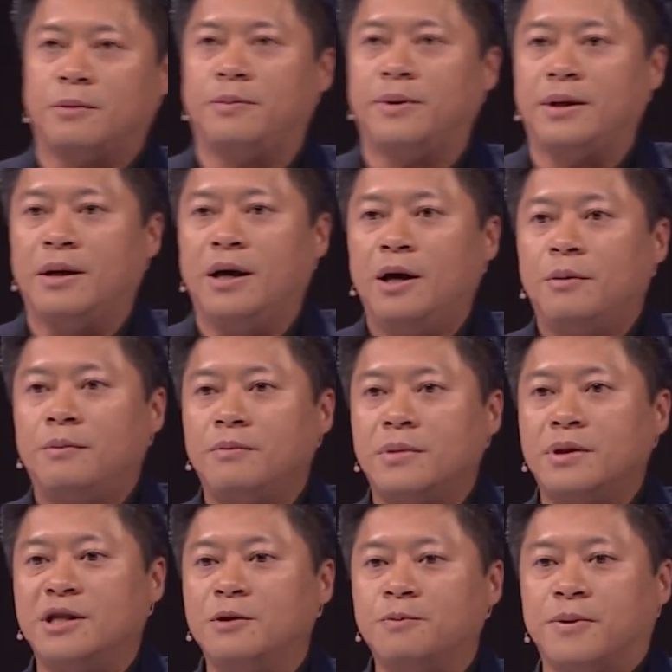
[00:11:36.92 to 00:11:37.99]
have been
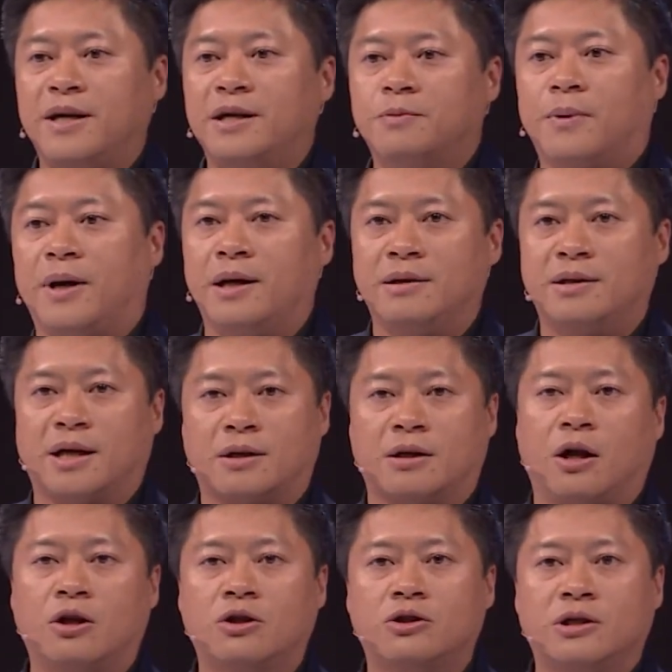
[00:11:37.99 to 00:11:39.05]
displaced by
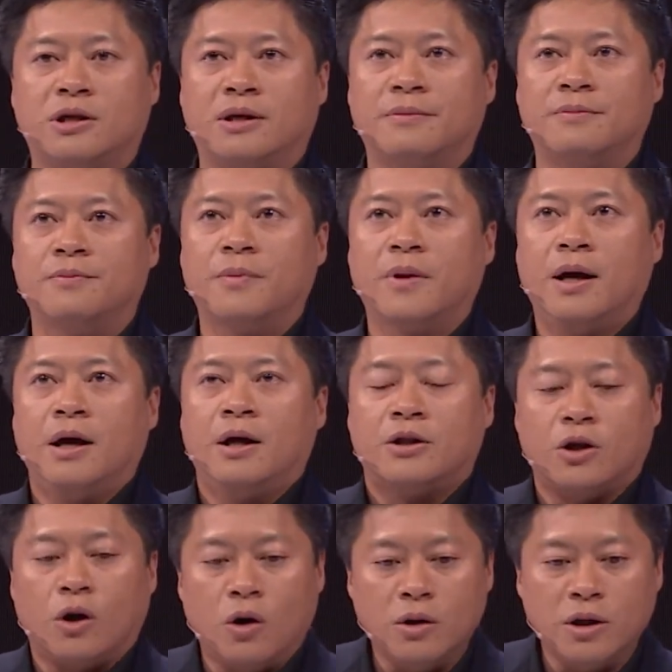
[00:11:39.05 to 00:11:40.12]
technology?
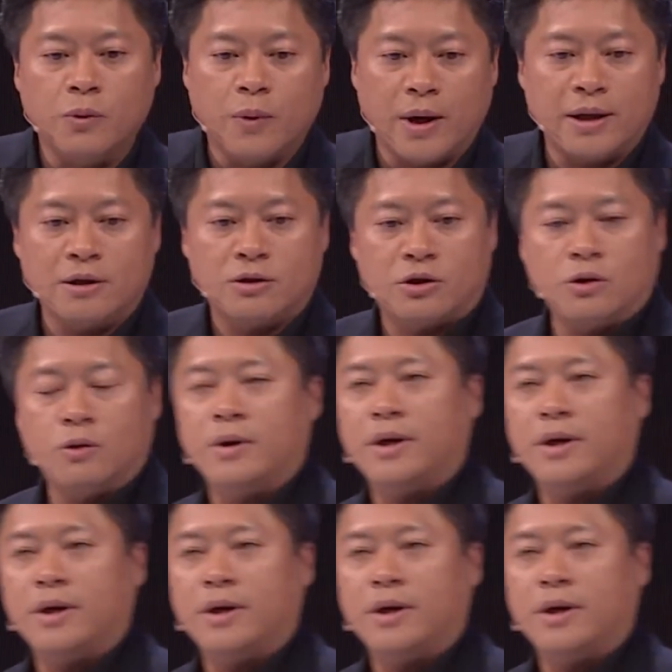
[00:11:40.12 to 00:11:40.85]
The only way to do